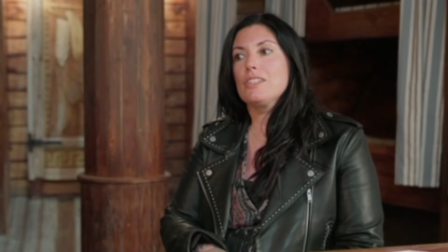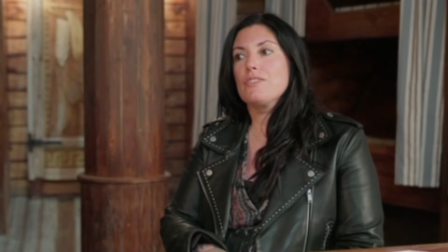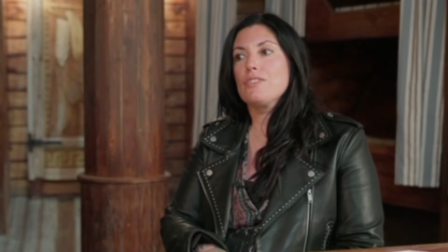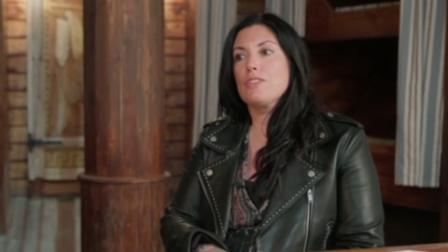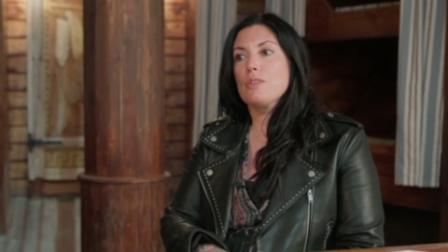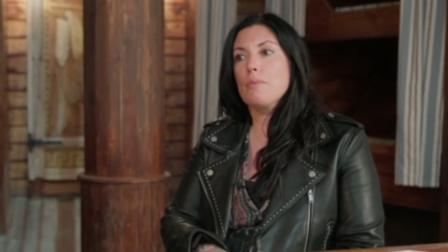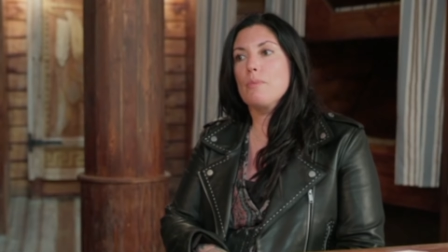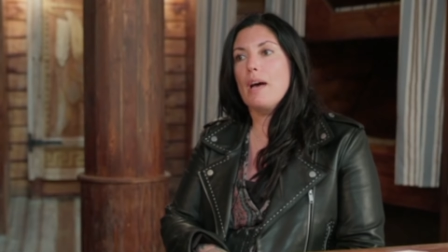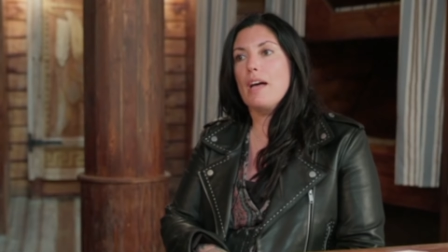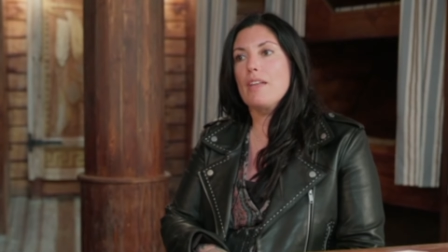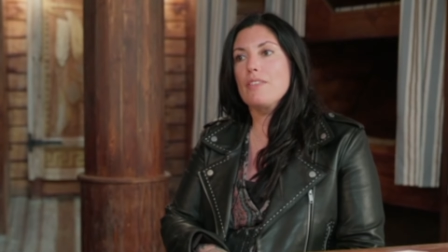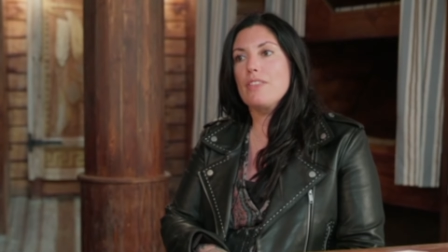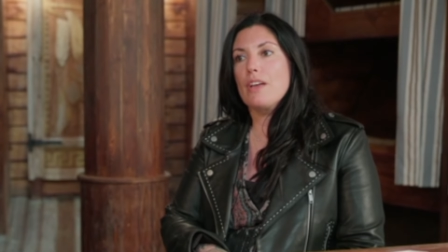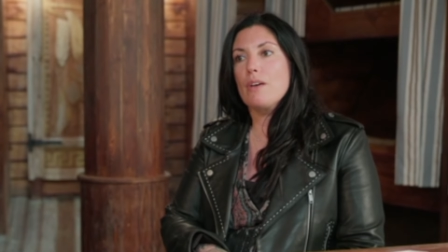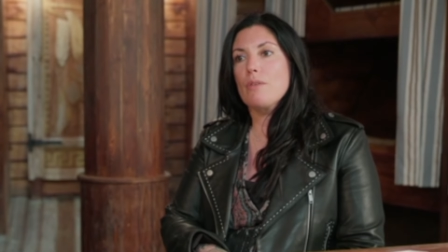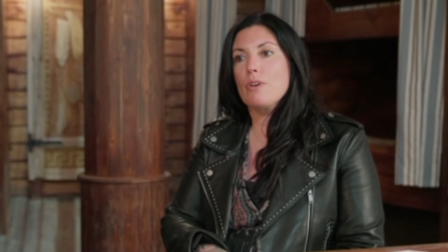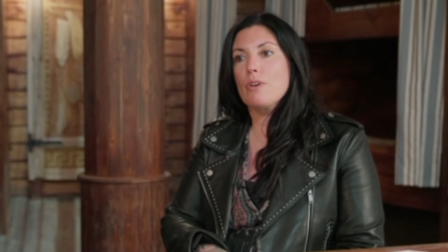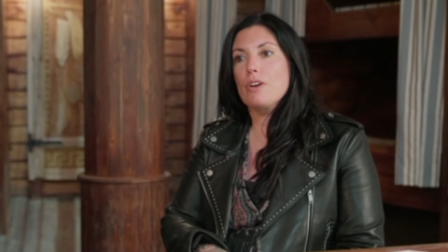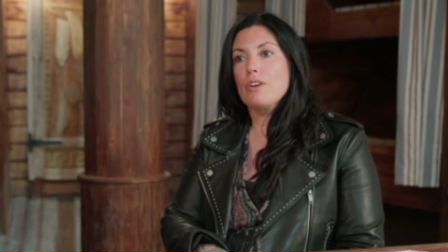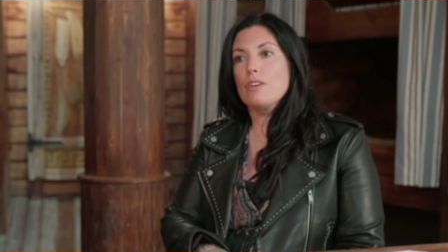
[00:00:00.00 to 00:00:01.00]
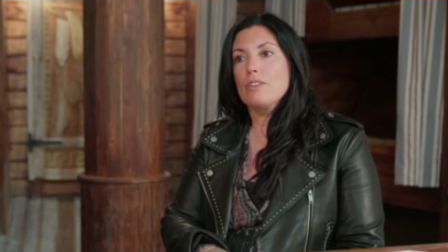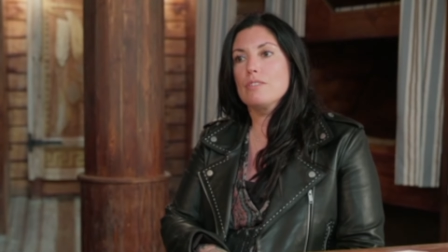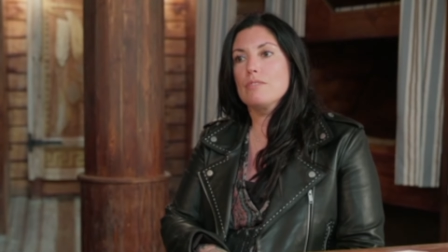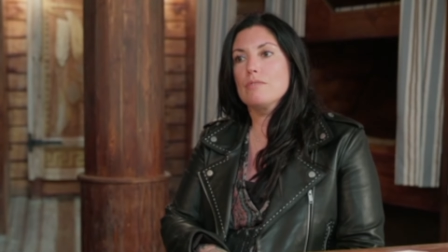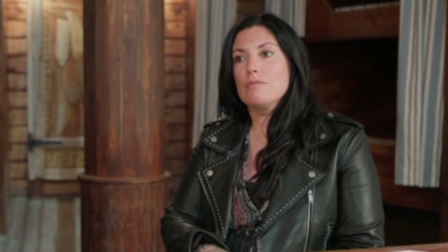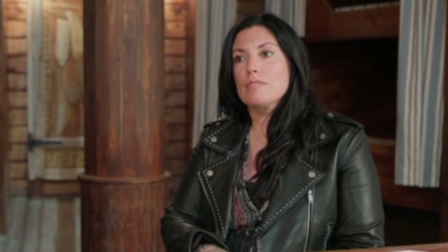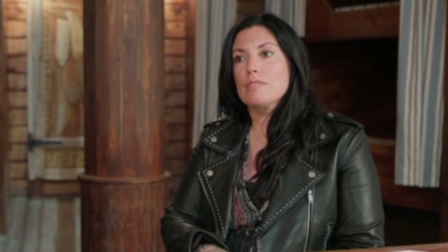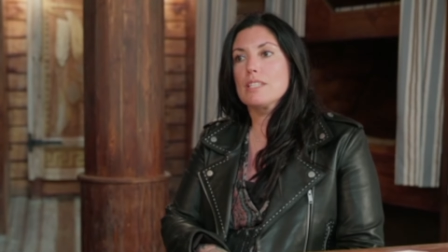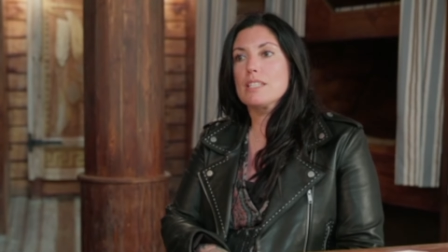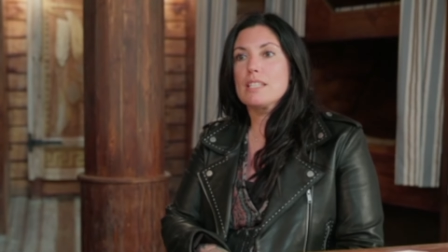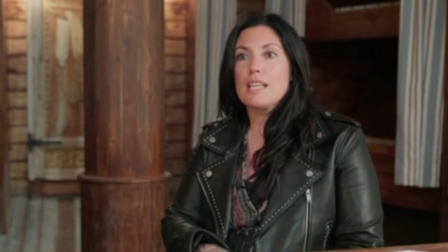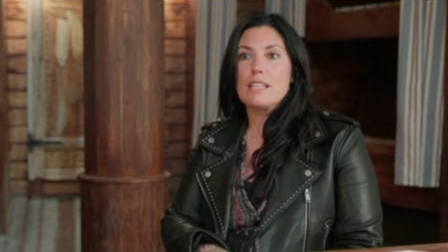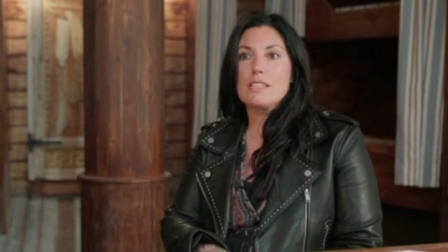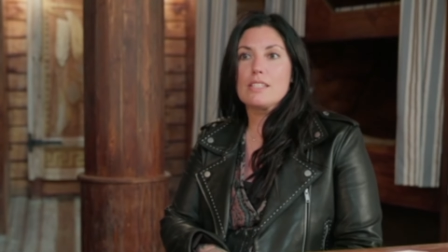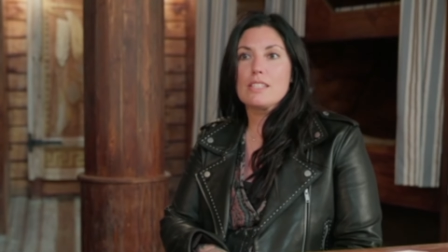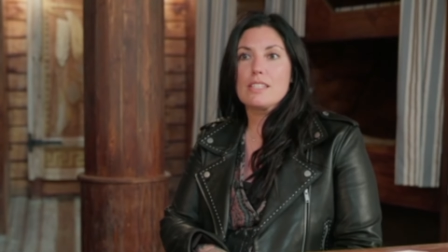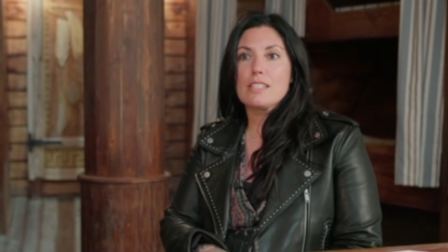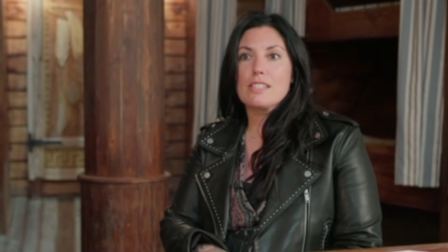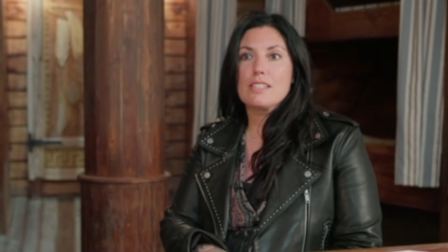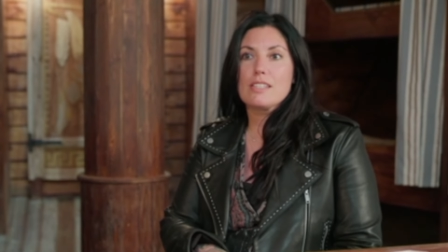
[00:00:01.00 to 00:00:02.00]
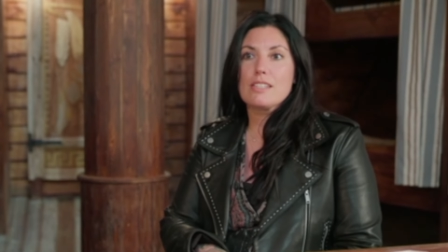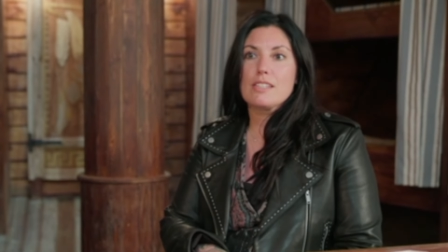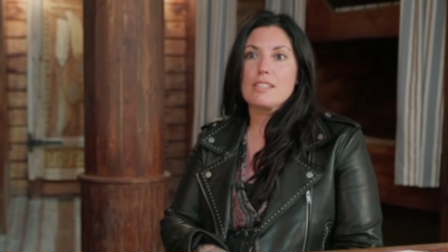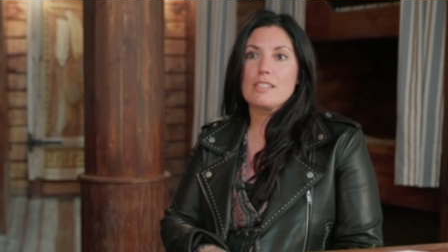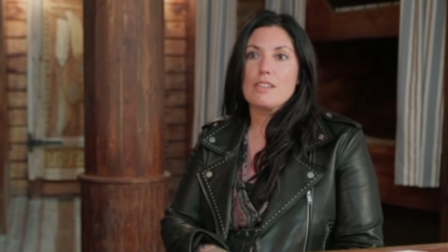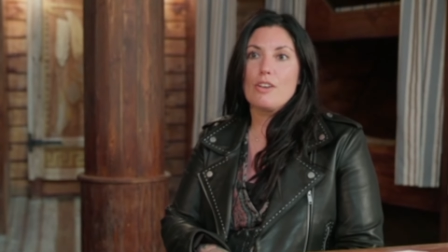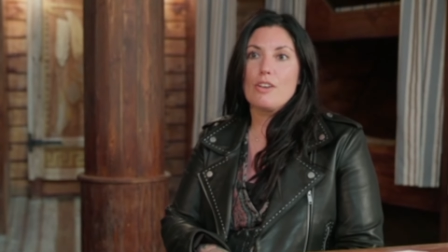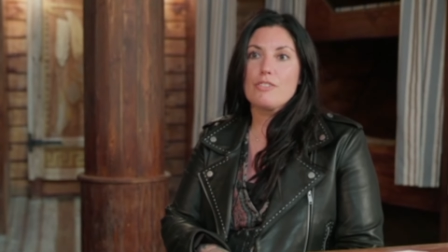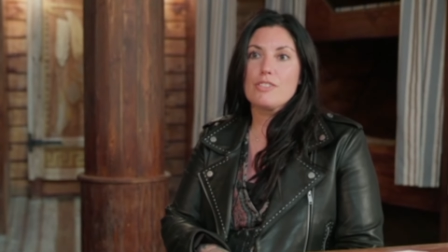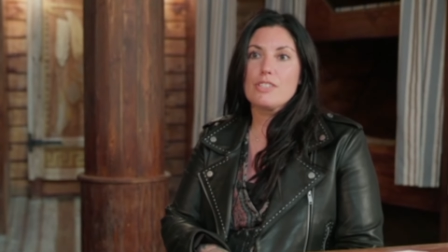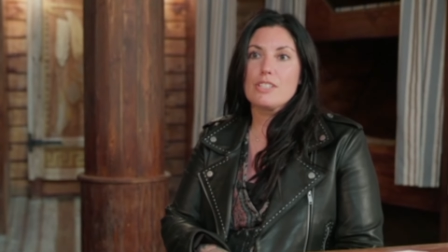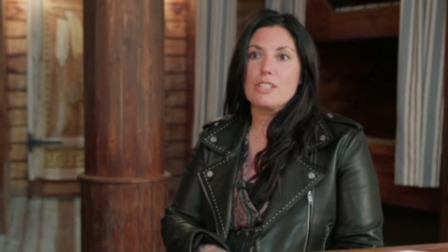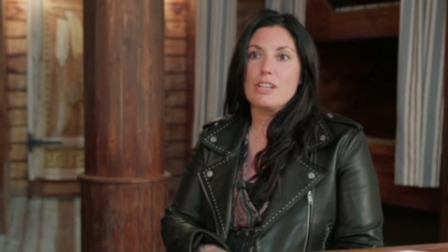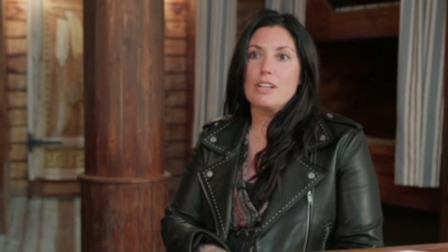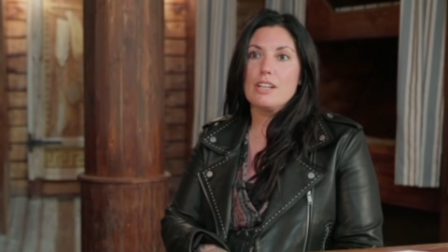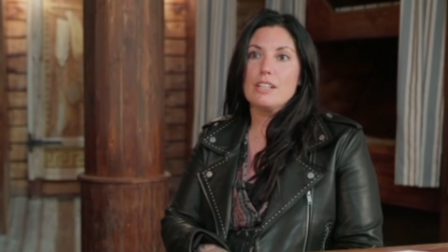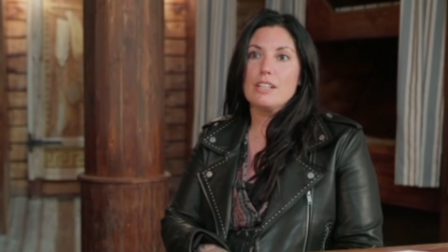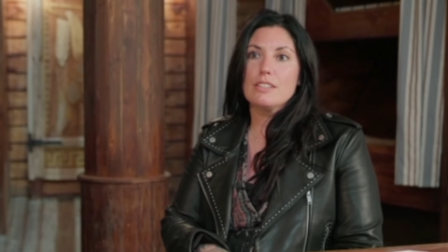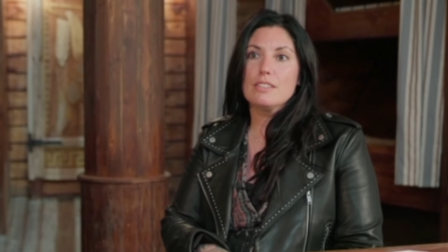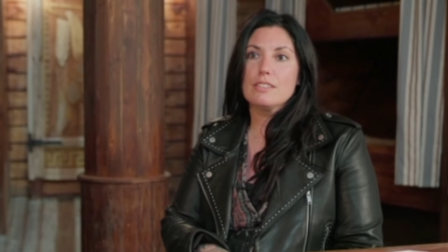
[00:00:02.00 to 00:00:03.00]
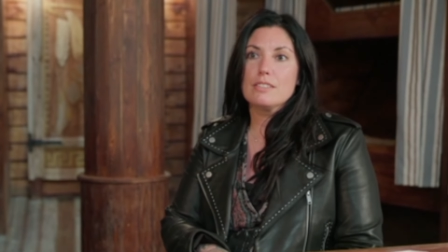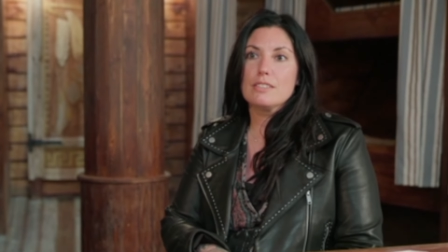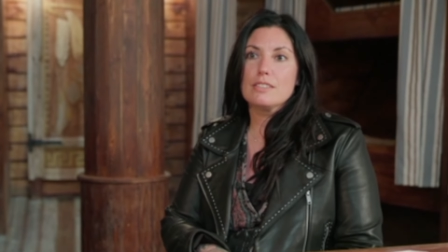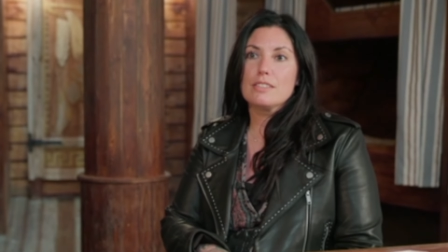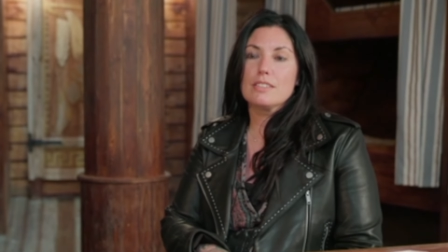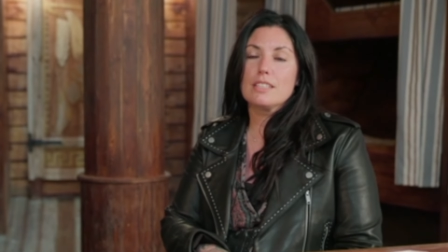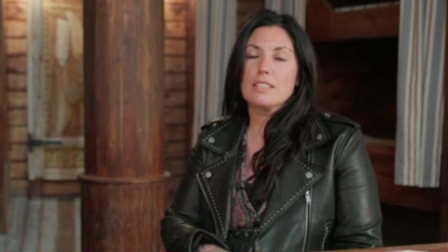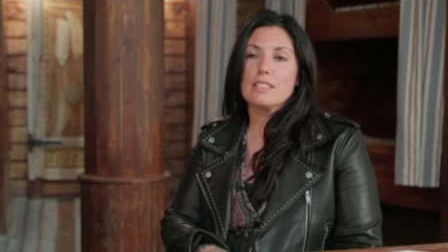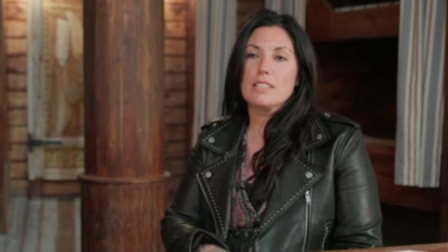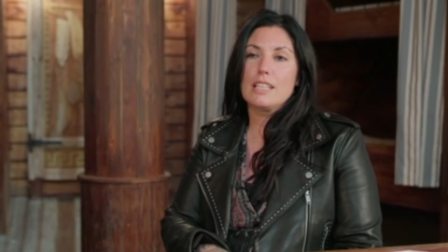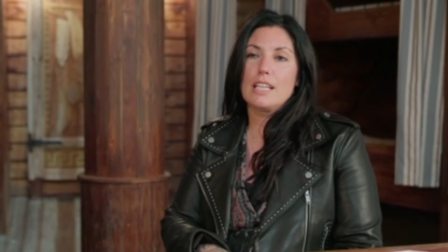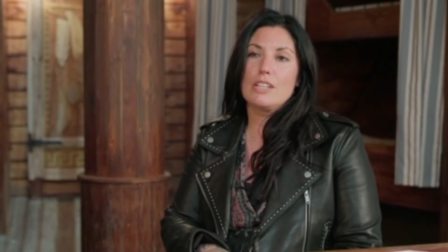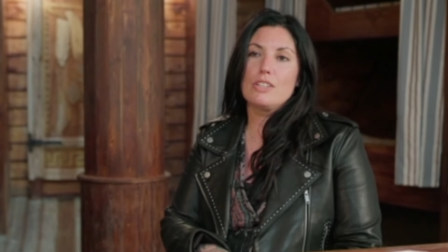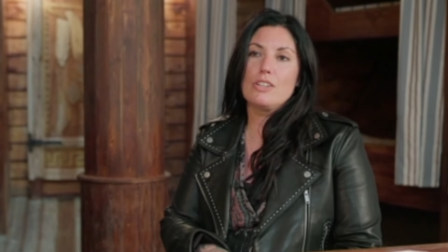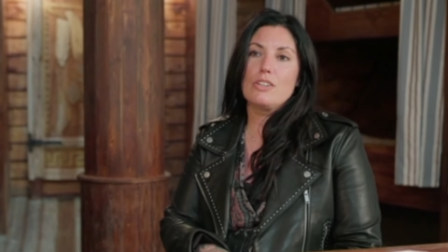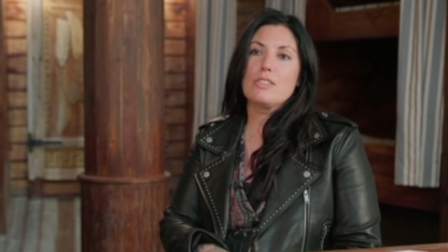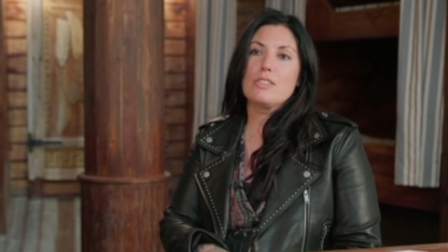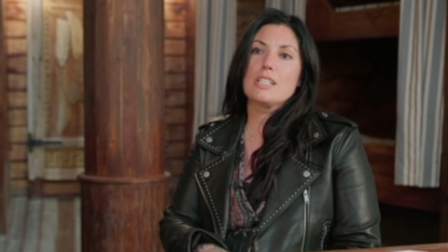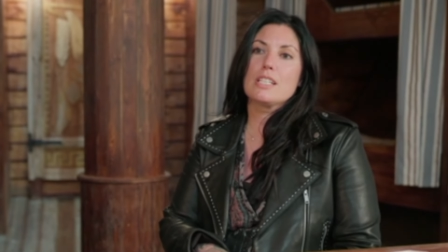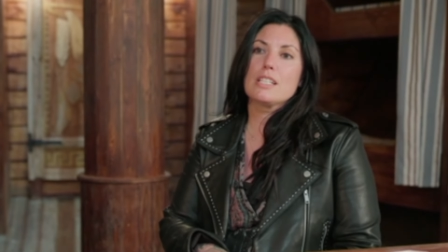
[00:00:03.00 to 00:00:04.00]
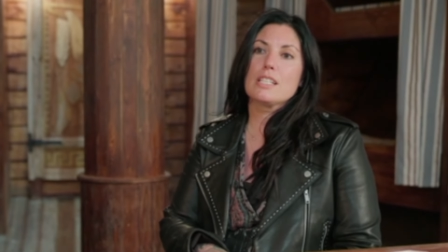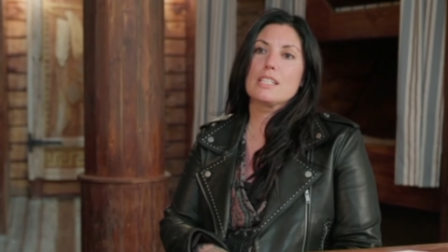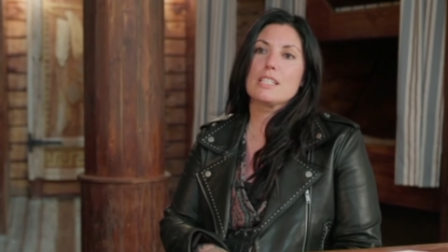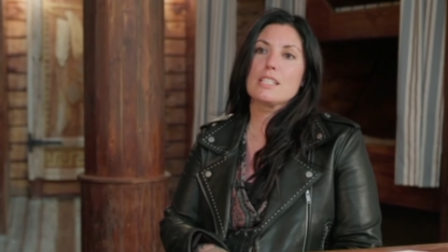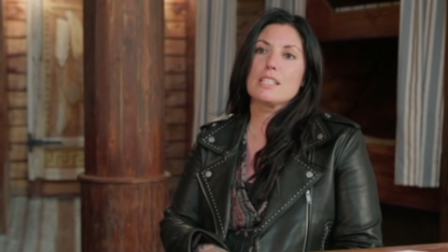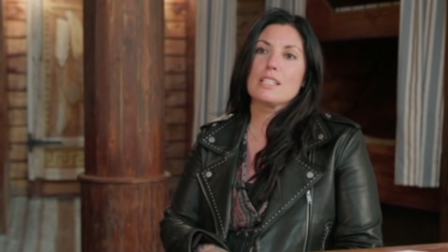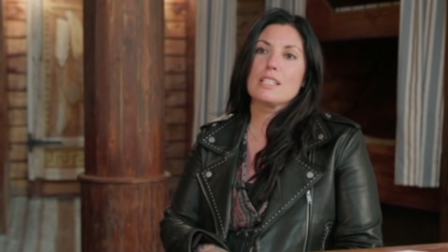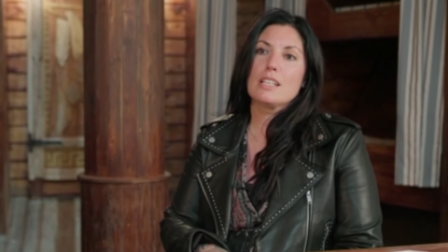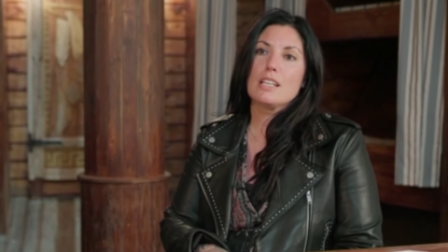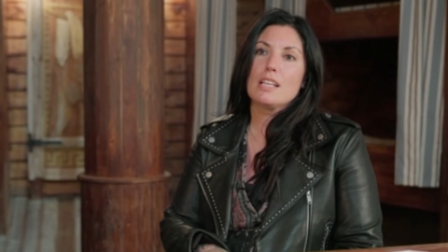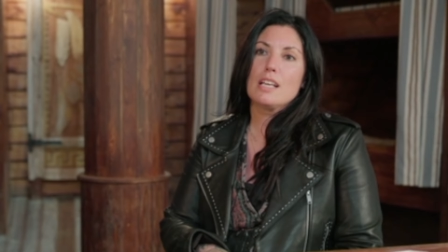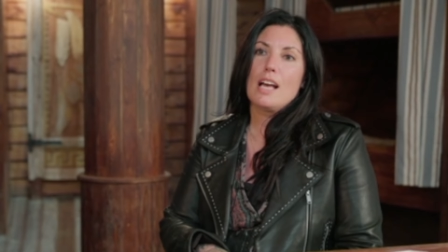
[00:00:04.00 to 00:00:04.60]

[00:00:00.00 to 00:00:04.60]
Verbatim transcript: of them had their own sense of style that they noticed.